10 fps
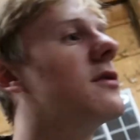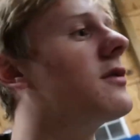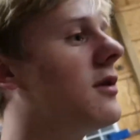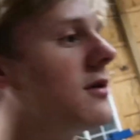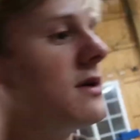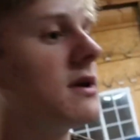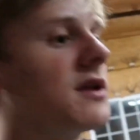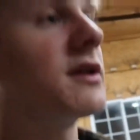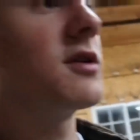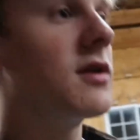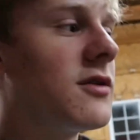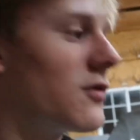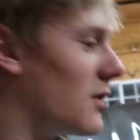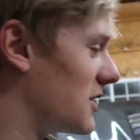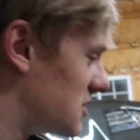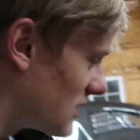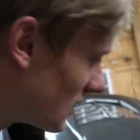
So thank you guys for watching.